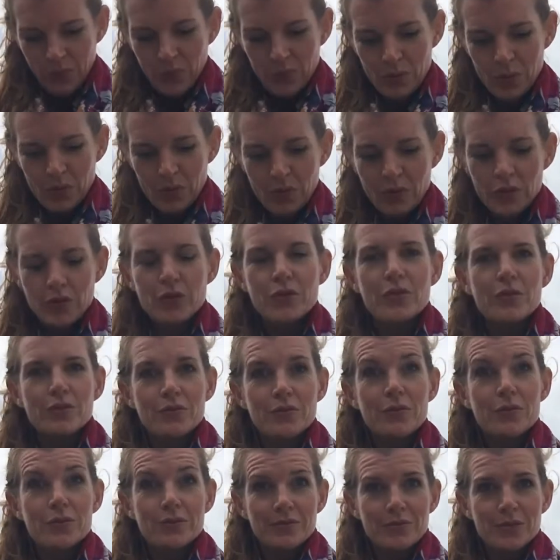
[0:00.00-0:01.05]
with all
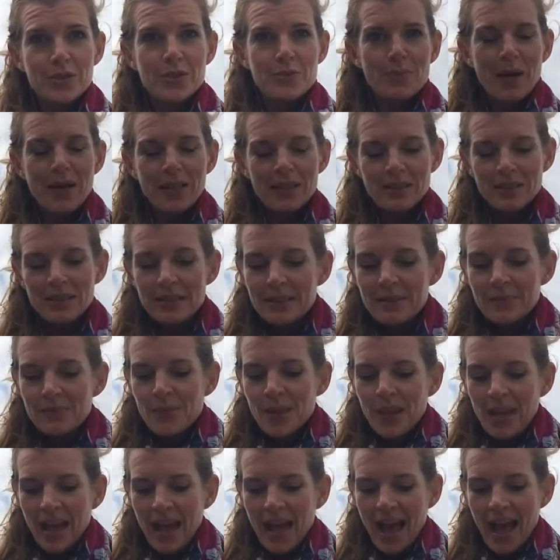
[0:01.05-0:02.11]
respect.
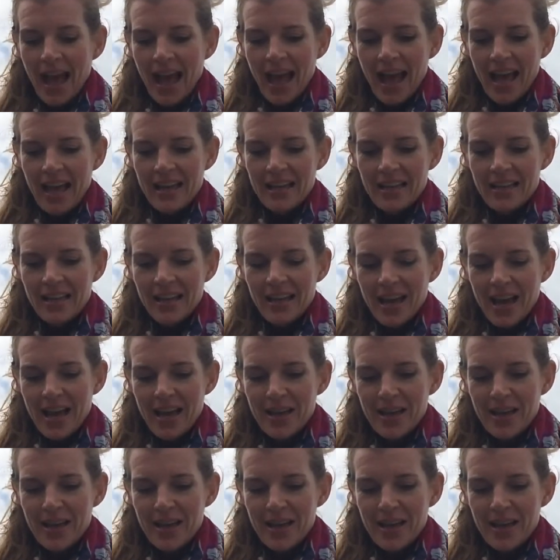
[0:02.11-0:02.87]
And